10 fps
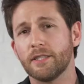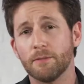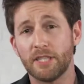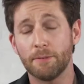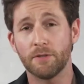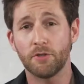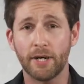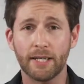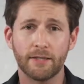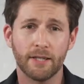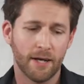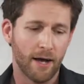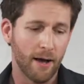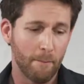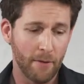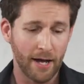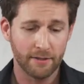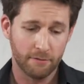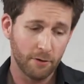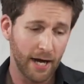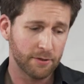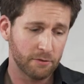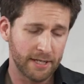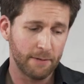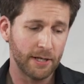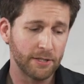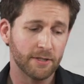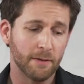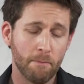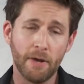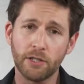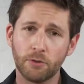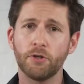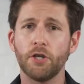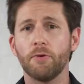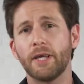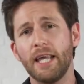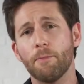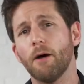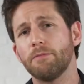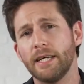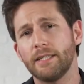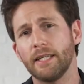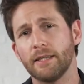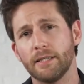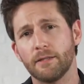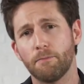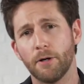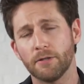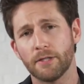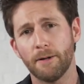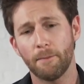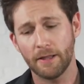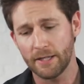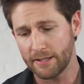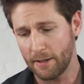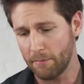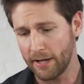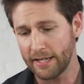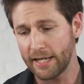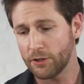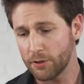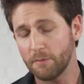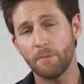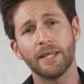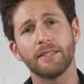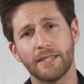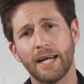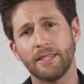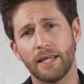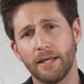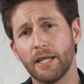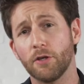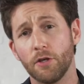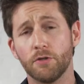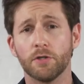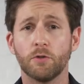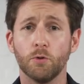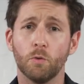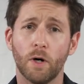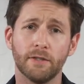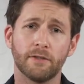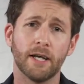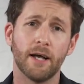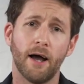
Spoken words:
Some tips and tricks. As already mentioned, make sure you keep updating this poster and this template. It shouldn't be a static thing that you just do once.